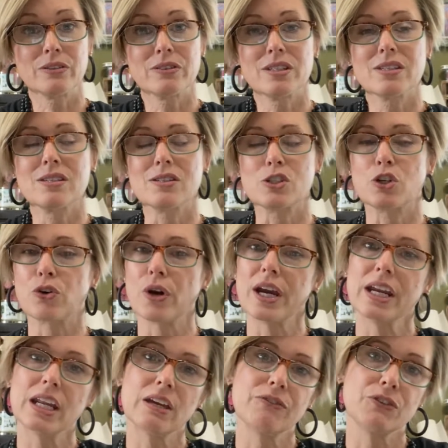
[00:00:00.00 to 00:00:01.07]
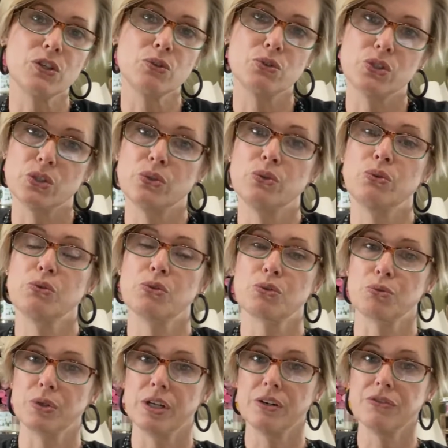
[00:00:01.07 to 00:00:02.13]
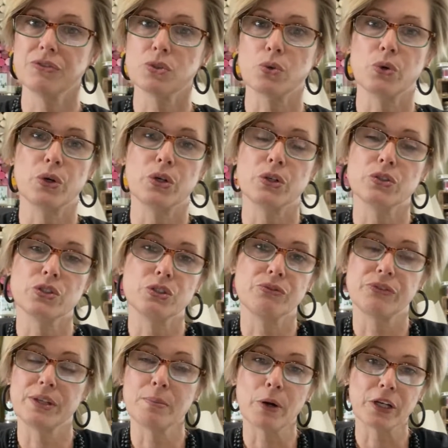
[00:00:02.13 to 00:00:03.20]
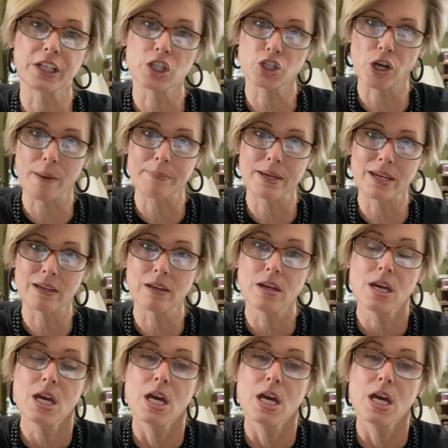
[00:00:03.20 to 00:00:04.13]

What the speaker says: This is great if you do thrift or do flea market shopping,